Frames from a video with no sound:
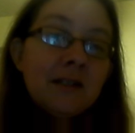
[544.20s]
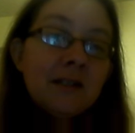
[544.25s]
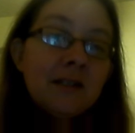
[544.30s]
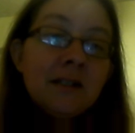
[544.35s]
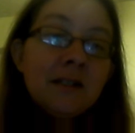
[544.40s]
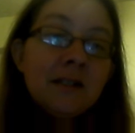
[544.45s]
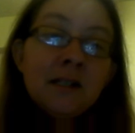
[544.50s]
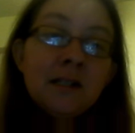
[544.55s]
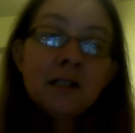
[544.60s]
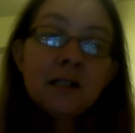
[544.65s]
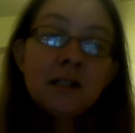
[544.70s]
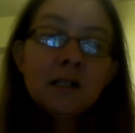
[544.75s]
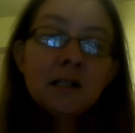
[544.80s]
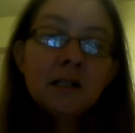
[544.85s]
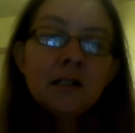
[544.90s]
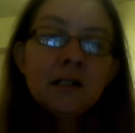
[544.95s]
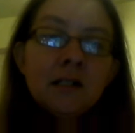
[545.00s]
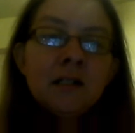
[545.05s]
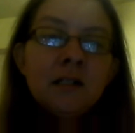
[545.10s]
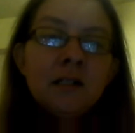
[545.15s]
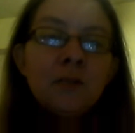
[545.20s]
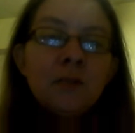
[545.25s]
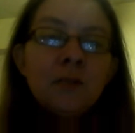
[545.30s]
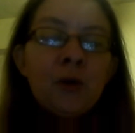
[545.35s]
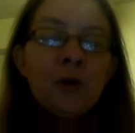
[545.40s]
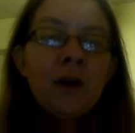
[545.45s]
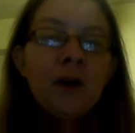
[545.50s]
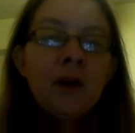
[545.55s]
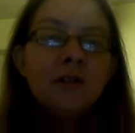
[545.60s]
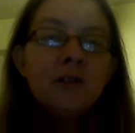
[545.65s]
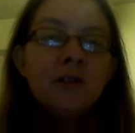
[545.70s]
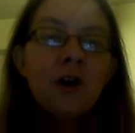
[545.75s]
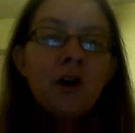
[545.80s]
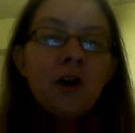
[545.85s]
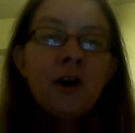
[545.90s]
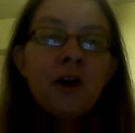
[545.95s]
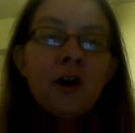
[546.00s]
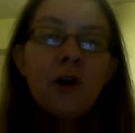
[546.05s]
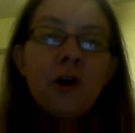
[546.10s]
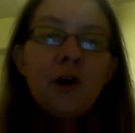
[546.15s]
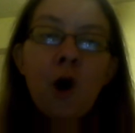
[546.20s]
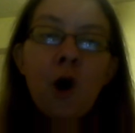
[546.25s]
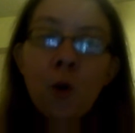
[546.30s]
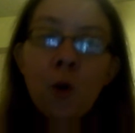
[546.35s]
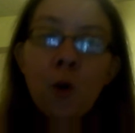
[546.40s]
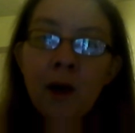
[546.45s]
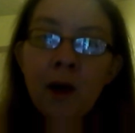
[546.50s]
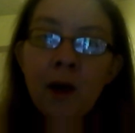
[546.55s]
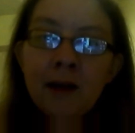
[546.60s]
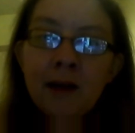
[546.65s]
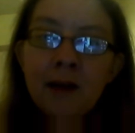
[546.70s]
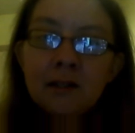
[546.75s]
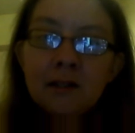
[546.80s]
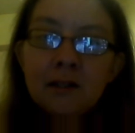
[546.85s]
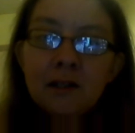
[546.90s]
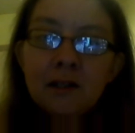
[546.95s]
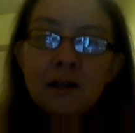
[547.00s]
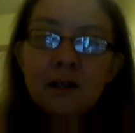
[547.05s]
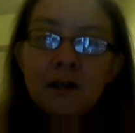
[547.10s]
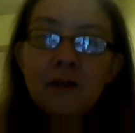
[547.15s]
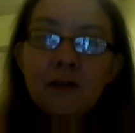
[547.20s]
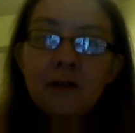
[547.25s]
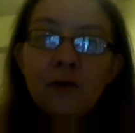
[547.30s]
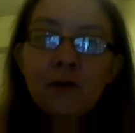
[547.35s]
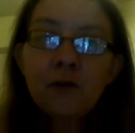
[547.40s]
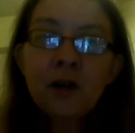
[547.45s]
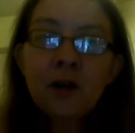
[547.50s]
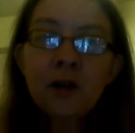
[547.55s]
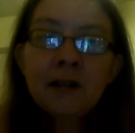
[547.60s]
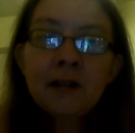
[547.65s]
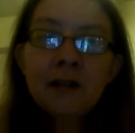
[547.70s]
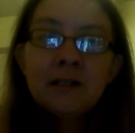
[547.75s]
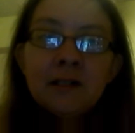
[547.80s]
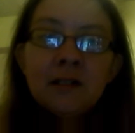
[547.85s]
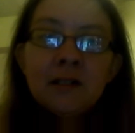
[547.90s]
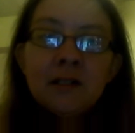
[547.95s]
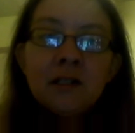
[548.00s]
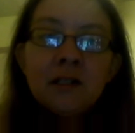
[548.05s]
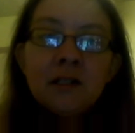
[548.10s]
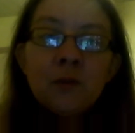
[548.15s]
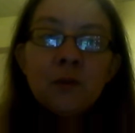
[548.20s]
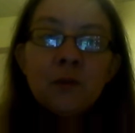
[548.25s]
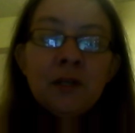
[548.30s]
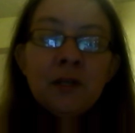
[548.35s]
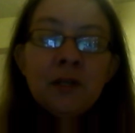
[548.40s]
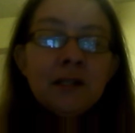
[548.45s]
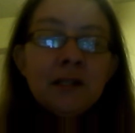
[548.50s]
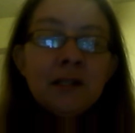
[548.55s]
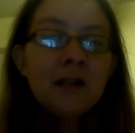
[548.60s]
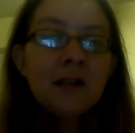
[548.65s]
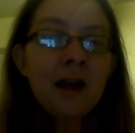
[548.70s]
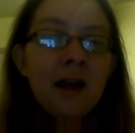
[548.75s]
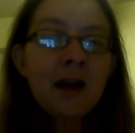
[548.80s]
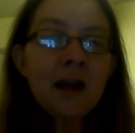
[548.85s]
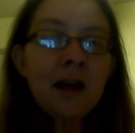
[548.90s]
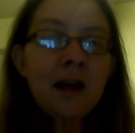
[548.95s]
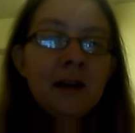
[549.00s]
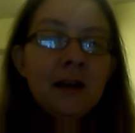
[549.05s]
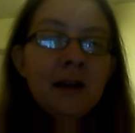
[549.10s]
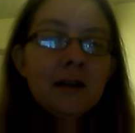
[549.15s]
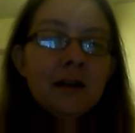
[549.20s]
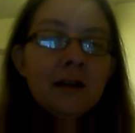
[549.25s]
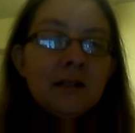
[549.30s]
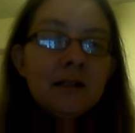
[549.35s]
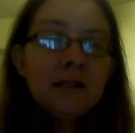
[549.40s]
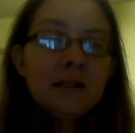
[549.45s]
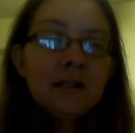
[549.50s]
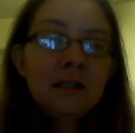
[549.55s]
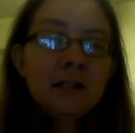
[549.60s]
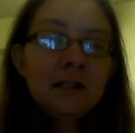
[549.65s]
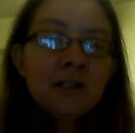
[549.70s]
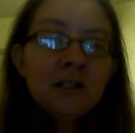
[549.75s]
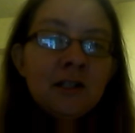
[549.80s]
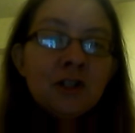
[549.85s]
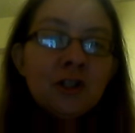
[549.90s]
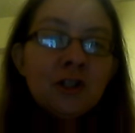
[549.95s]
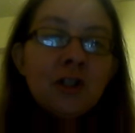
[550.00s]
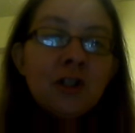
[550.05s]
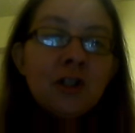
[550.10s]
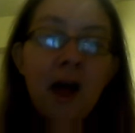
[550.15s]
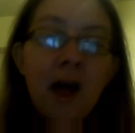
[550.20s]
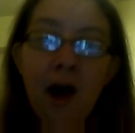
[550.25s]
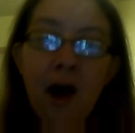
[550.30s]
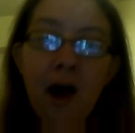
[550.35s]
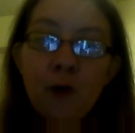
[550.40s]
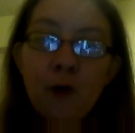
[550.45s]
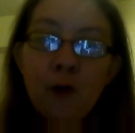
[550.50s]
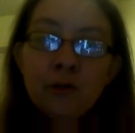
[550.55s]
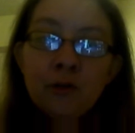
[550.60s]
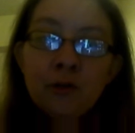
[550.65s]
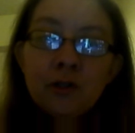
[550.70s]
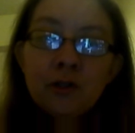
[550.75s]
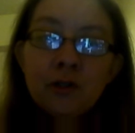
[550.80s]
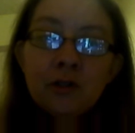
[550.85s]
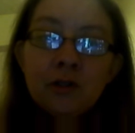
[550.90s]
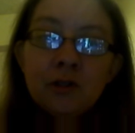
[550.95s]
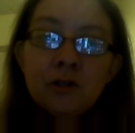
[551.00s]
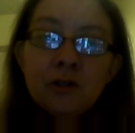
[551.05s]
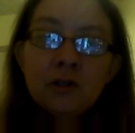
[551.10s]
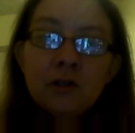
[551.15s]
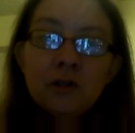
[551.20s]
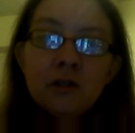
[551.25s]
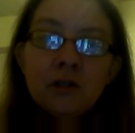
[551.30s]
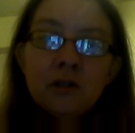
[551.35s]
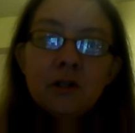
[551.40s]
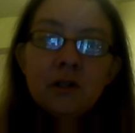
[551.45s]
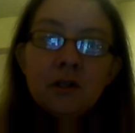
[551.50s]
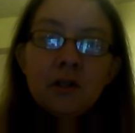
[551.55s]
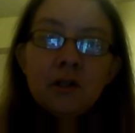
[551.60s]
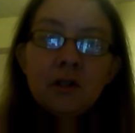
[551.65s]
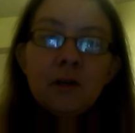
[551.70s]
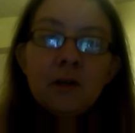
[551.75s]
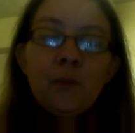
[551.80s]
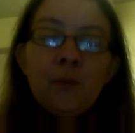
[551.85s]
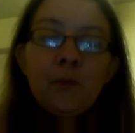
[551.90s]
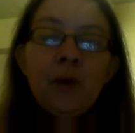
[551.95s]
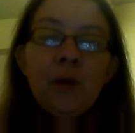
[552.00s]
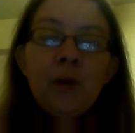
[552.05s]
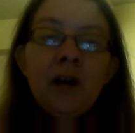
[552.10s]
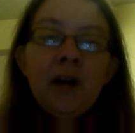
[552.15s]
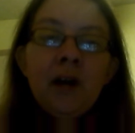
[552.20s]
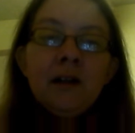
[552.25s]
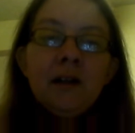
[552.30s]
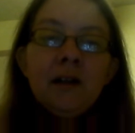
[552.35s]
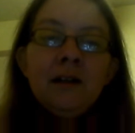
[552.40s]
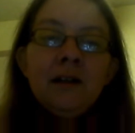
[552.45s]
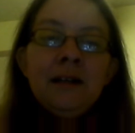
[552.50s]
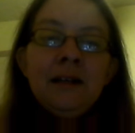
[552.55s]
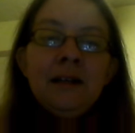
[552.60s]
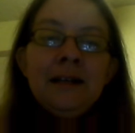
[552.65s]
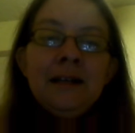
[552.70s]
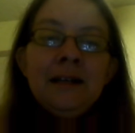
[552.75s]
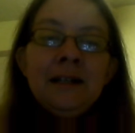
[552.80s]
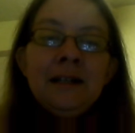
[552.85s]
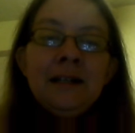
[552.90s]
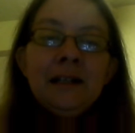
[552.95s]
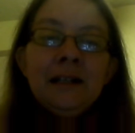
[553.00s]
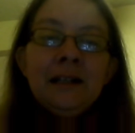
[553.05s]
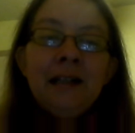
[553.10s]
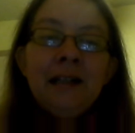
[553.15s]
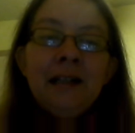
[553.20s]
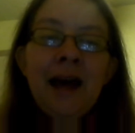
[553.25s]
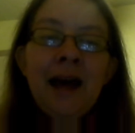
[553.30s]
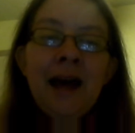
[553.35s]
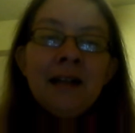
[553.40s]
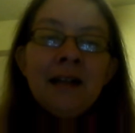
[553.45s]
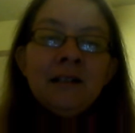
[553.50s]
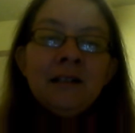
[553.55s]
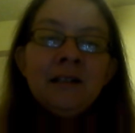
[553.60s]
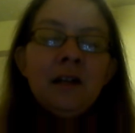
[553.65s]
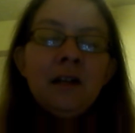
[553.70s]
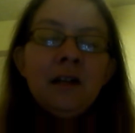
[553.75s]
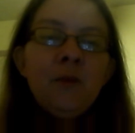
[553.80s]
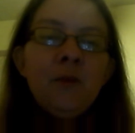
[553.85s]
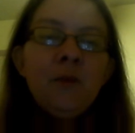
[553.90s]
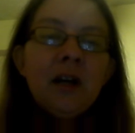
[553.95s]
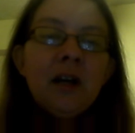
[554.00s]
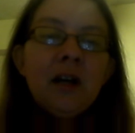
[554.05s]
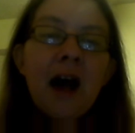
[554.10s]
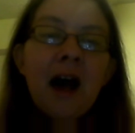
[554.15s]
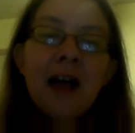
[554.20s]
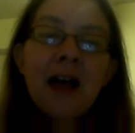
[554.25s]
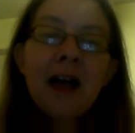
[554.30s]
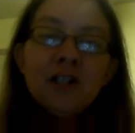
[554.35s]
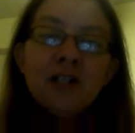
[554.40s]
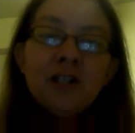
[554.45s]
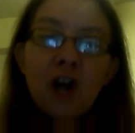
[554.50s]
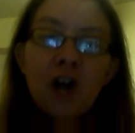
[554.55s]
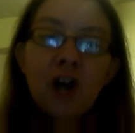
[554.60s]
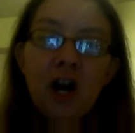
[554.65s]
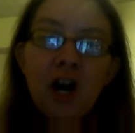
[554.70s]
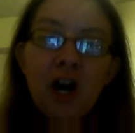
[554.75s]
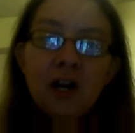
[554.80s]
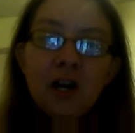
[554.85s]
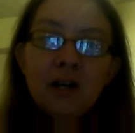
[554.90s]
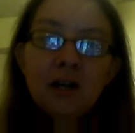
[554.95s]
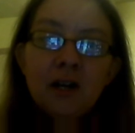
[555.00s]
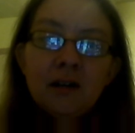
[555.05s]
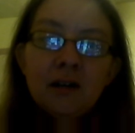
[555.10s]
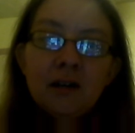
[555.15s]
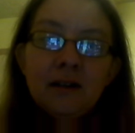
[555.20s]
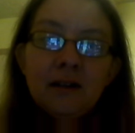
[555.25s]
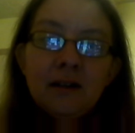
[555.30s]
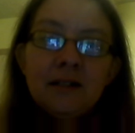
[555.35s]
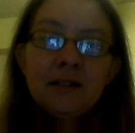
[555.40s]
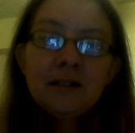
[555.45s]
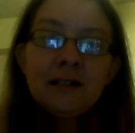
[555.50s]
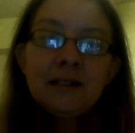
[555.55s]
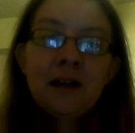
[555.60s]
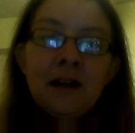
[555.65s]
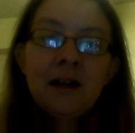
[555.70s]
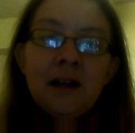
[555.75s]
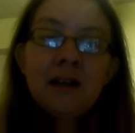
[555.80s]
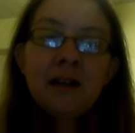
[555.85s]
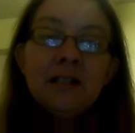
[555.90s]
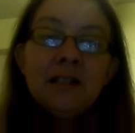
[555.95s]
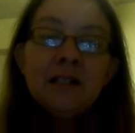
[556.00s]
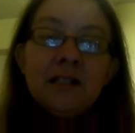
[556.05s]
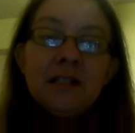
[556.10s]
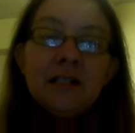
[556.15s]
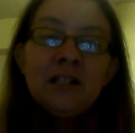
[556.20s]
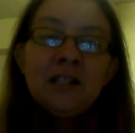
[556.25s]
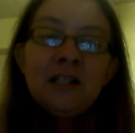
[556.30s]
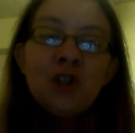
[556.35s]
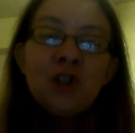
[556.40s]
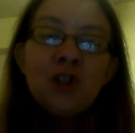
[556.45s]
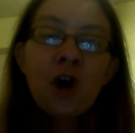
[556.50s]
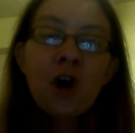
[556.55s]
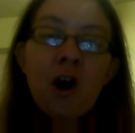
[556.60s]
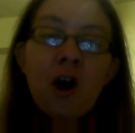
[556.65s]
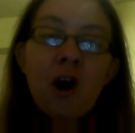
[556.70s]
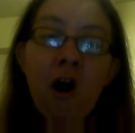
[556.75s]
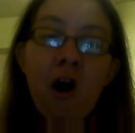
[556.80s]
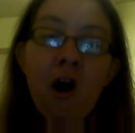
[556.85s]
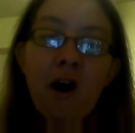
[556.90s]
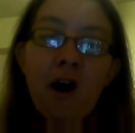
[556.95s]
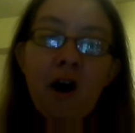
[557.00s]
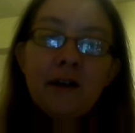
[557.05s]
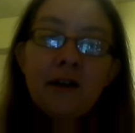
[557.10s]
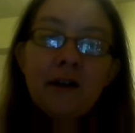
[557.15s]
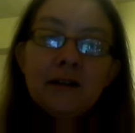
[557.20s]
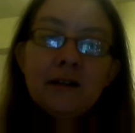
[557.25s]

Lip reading: C is pronounced hard always. For instance, we say Caesar's house, but in Latin it'd be Kaiser because the C's are hard.